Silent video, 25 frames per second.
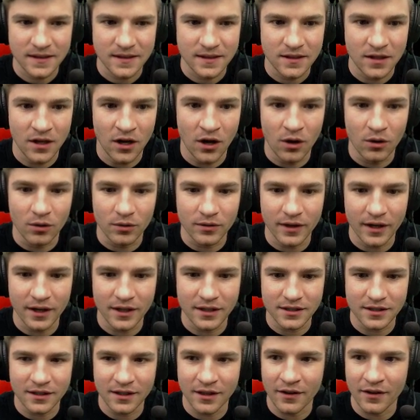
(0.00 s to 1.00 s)
Oh,
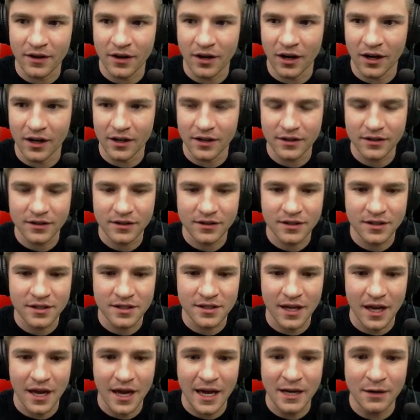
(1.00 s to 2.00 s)
there, another heart.
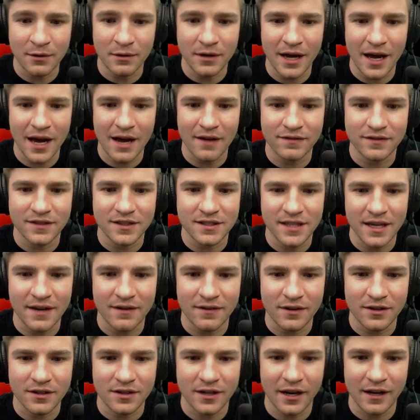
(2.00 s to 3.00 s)
Life does Anyone have? Does they?
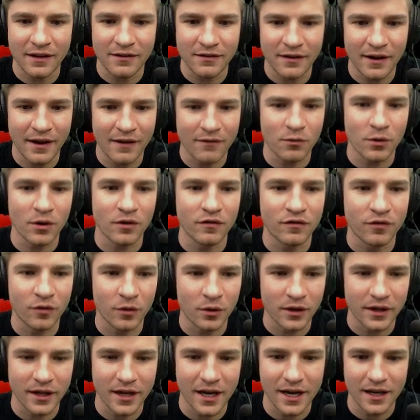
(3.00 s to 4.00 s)
Did anyone have
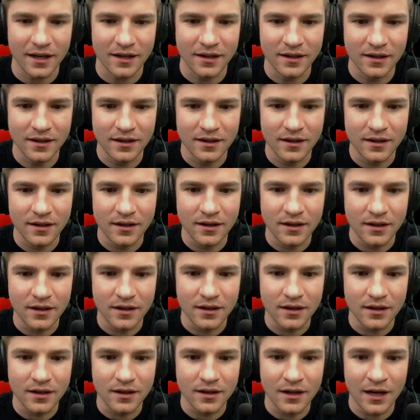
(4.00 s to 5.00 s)
140? I think raw
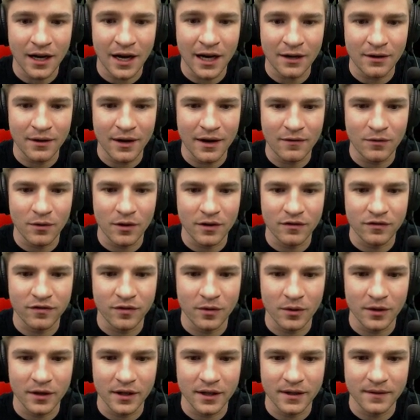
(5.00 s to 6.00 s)
120. So I i don't have
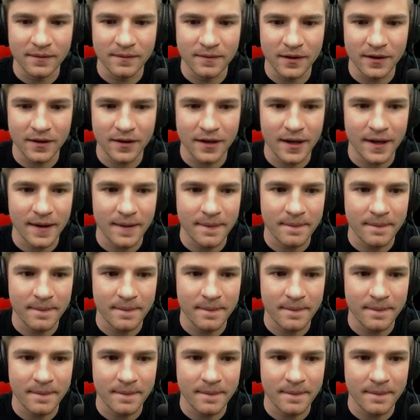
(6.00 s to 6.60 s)
140. One. Okay.